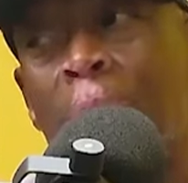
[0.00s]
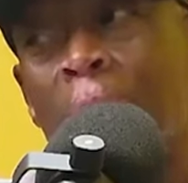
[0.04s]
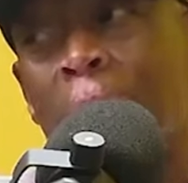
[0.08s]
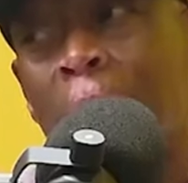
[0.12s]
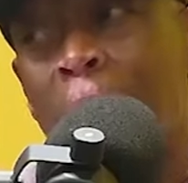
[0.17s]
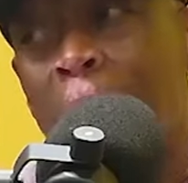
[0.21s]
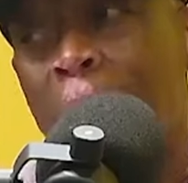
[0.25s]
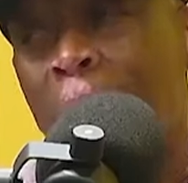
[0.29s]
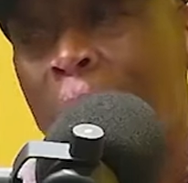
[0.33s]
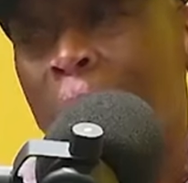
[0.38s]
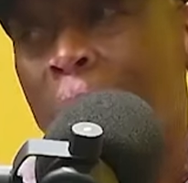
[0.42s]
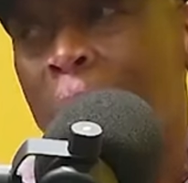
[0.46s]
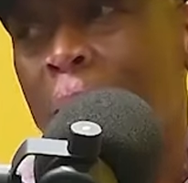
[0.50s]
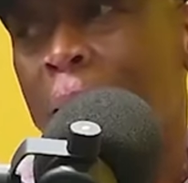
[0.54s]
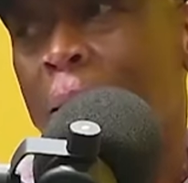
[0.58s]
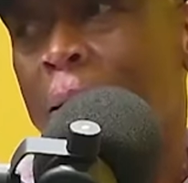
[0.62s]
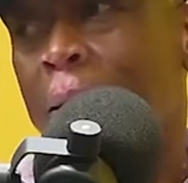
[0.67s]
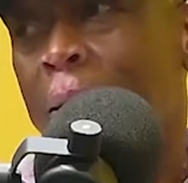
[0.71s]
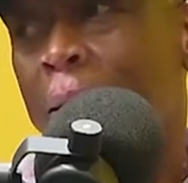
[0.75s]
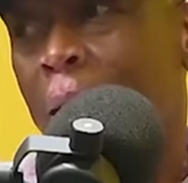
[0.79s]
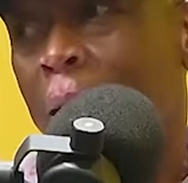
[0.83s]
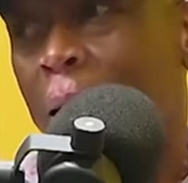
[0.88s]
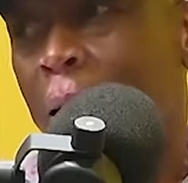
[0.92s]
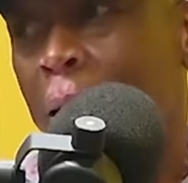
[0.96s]
the late
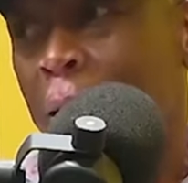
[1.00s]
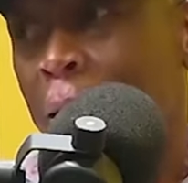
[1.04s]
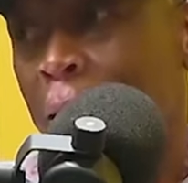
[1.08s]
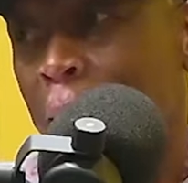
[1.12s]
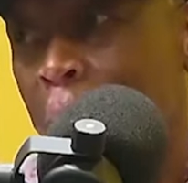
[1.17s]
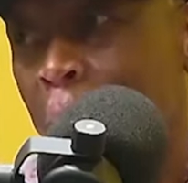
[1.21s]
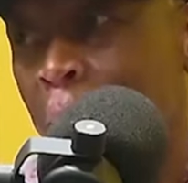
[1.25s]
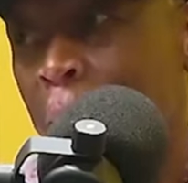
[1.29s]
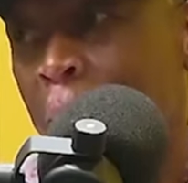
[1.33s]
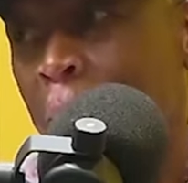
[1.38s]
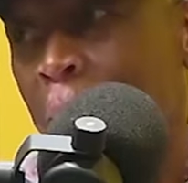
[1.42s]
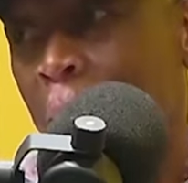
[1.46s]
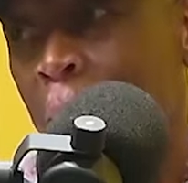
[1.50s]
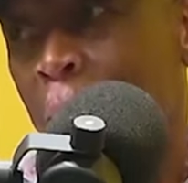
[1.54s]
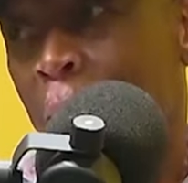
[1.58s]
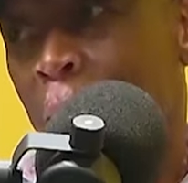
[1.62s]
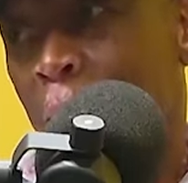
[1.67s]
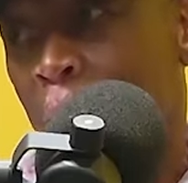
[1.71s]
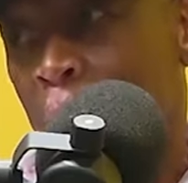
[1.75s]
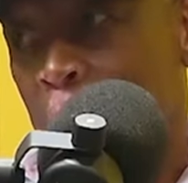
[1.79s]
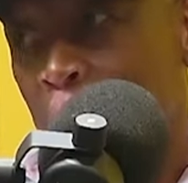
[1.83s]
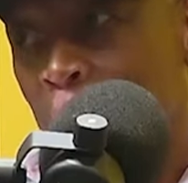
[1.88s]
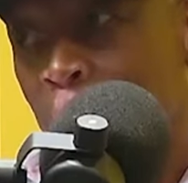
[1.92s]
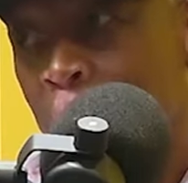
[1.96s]
China Ngema
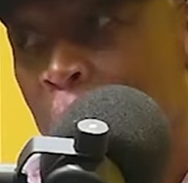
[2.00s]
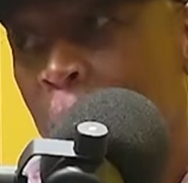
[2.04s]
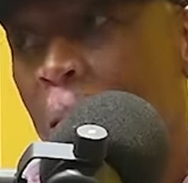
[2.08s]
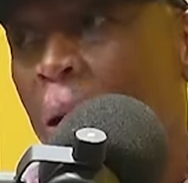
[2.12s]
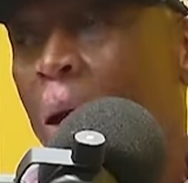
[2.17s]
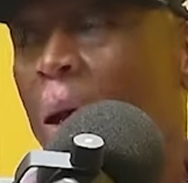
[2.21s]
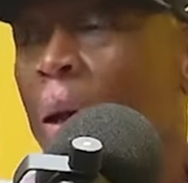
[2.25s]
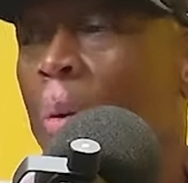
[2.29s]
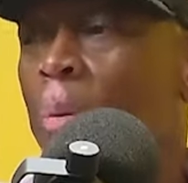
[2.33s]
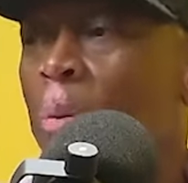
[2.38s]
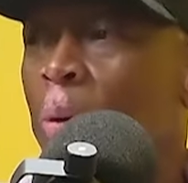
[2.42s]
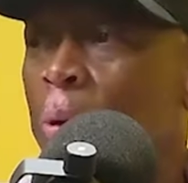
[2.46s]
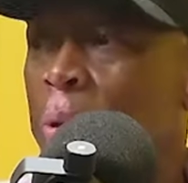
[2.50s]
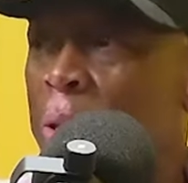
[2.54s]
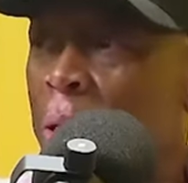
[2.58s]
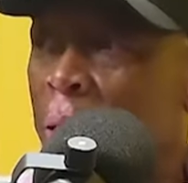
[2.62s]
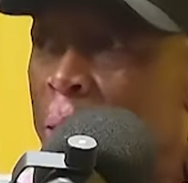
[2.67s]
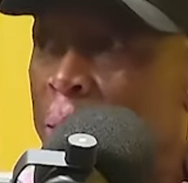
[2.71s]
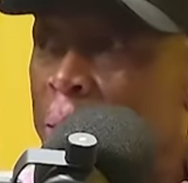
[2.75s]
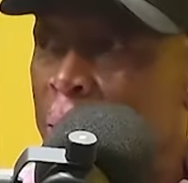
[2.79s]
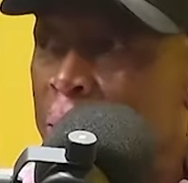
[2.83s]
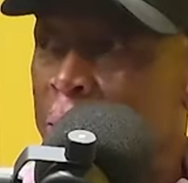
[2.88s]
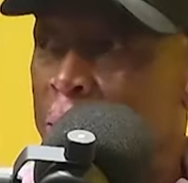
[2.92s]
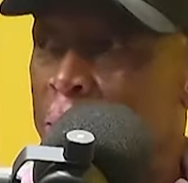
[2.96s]
is one
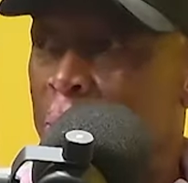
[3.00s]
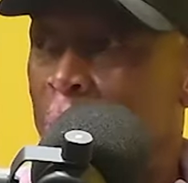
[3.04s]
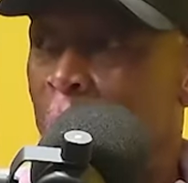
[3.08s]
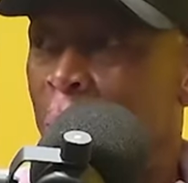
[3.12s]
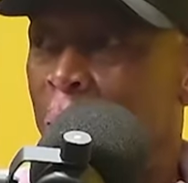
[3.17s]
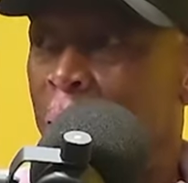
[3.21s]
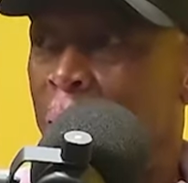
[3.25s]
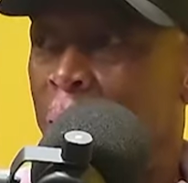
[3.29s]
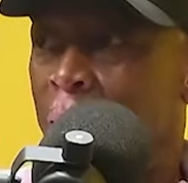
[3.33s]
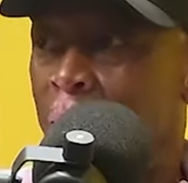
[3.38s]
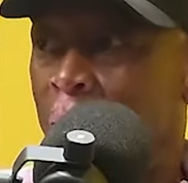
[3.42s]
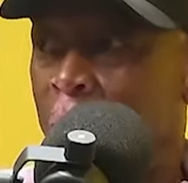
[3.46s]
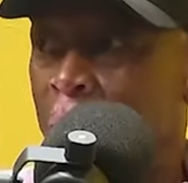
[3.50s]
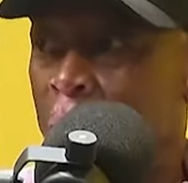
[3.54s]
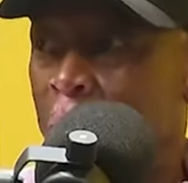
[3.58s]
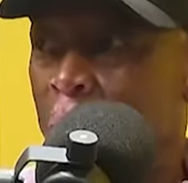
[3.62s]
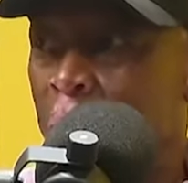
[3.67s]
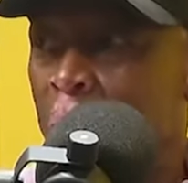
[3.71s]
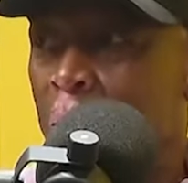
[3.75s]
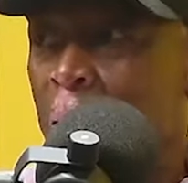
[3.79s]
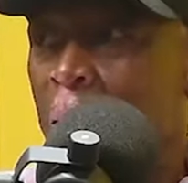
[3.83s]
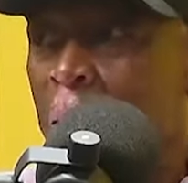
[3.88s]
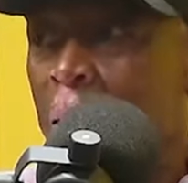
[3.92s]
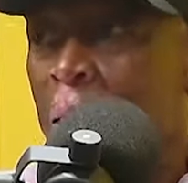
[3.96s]
boTenten Zimande.
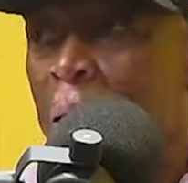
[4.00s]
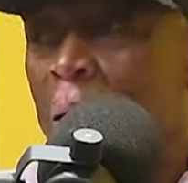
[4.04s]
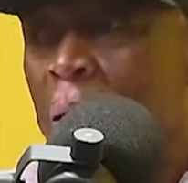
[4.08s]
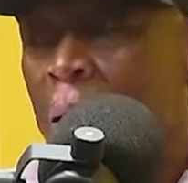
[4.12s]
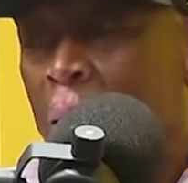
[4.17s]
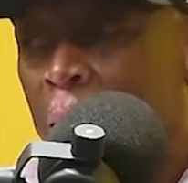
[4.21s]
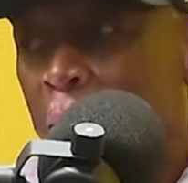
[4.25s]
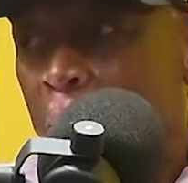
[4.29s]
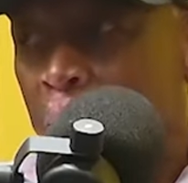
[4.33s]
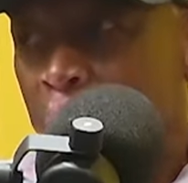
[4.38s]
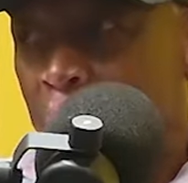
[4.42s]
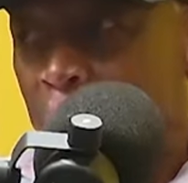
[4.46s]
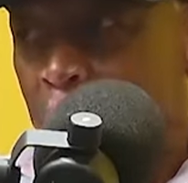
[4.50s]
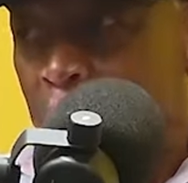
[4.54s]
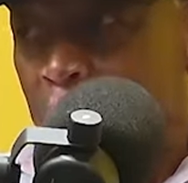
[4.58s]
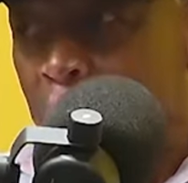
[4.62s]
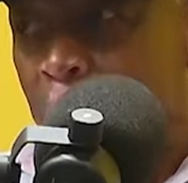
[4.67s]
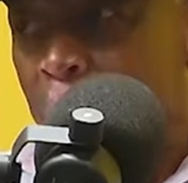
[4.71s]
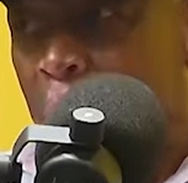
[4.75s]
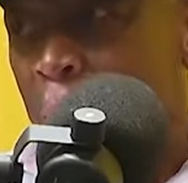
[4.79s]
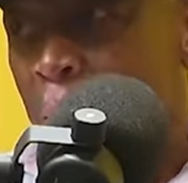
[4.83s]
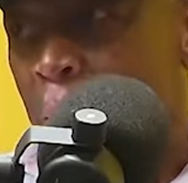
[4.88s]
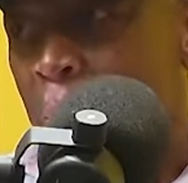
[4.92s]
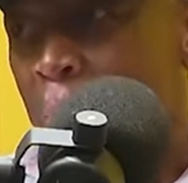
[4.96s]
Okay.
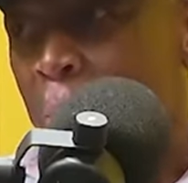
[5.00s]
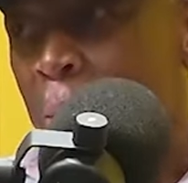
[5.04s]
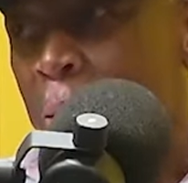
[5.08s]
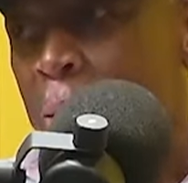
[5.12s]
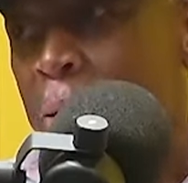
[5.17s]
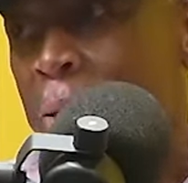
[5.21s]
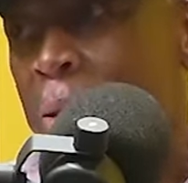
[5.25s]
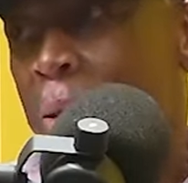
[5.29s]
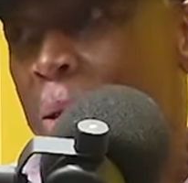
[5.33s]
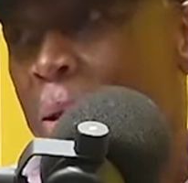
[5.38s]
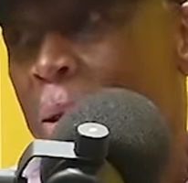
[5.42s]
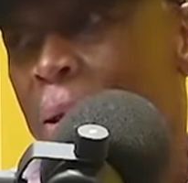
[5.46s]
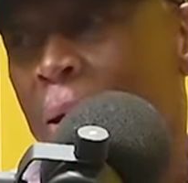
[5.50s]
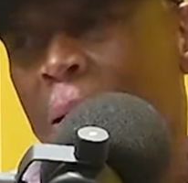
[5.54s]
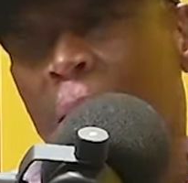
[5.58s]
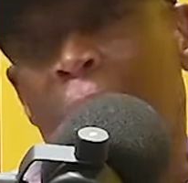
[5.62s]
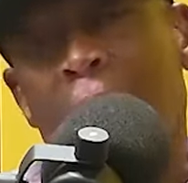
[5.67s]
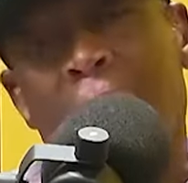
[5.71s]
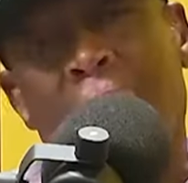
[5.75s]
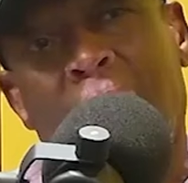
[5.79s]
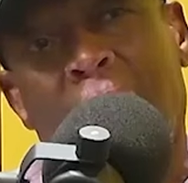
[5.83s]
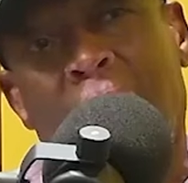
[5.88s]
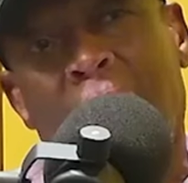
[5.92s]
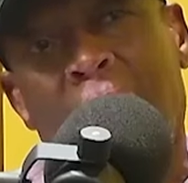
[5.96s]
Nomgababas
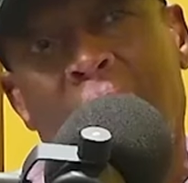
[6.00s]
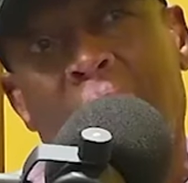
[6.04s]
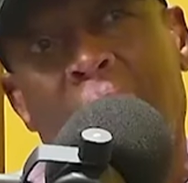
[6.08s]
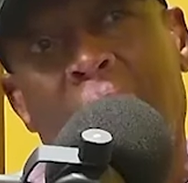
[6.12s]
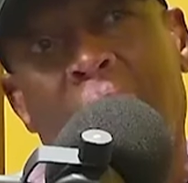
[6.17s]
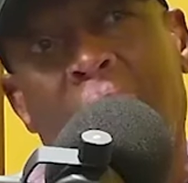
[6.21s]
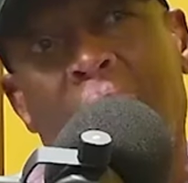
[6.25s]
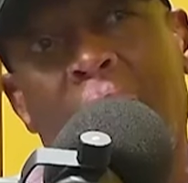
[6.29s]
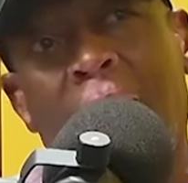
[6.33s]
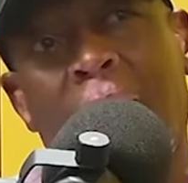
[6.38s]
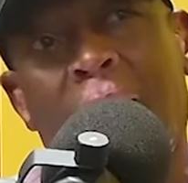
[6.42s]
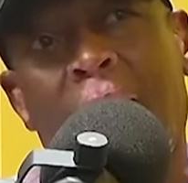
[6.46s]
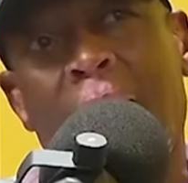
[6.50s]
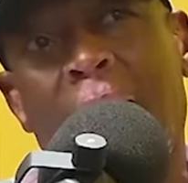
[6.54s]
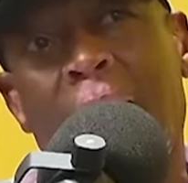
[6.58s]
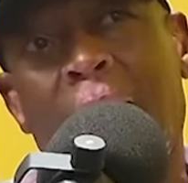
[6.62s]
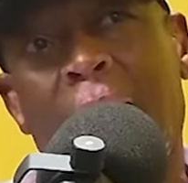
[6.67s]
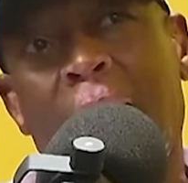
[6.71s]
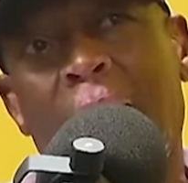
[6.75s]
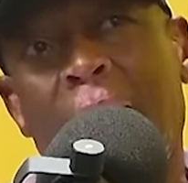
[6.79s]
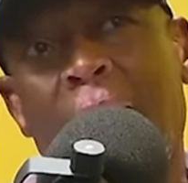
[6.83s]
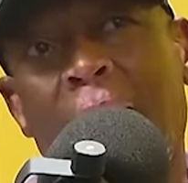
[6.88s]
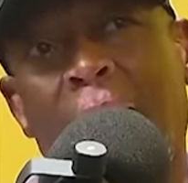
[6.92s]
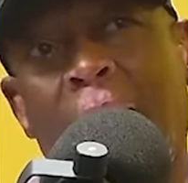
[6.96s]
and and and
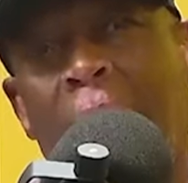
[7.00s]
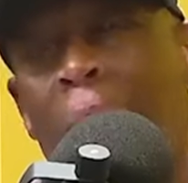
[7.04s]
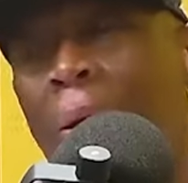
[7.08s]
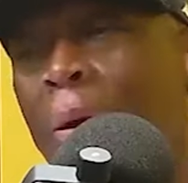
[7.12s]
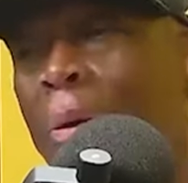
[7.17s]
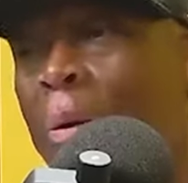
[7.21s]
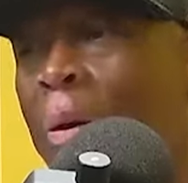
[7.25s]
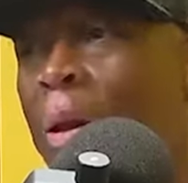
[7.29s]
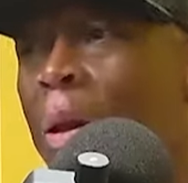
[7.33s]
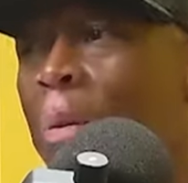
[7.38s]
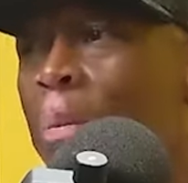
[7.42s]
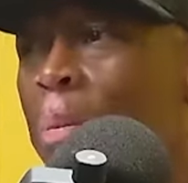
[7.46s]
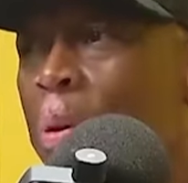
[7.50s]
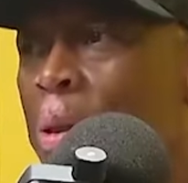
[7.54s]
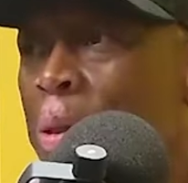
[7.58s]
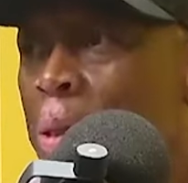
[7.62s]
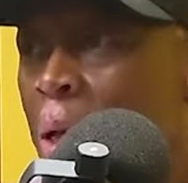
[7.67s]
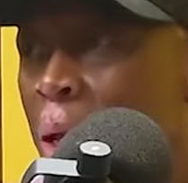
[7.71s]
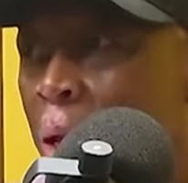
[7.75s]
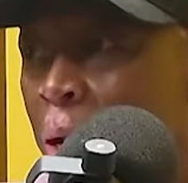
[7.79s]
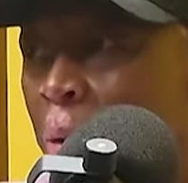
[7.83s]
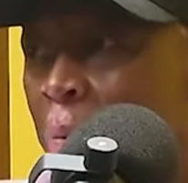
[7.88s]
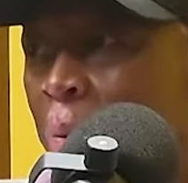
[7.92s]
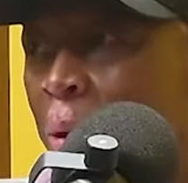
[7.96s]
and the Pizza
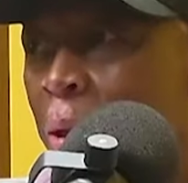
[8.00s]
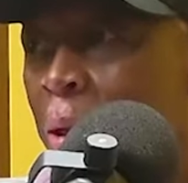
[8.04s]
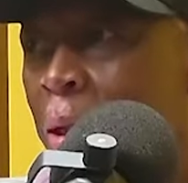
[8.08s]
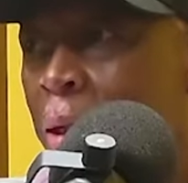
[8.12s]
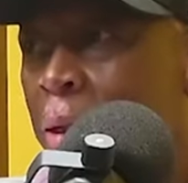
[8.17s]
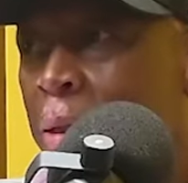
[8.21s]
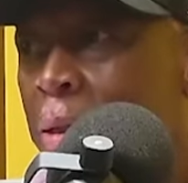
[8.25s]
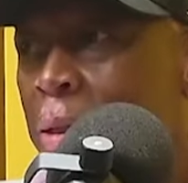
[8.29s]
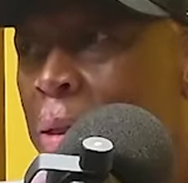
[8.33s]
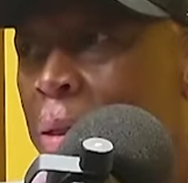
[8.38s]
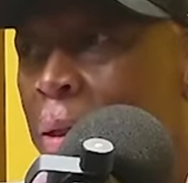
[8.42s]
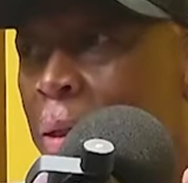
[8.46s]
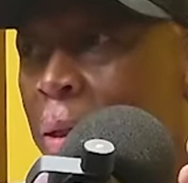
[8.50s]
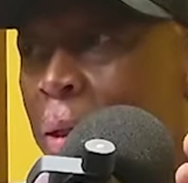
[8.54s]
Dlaminis.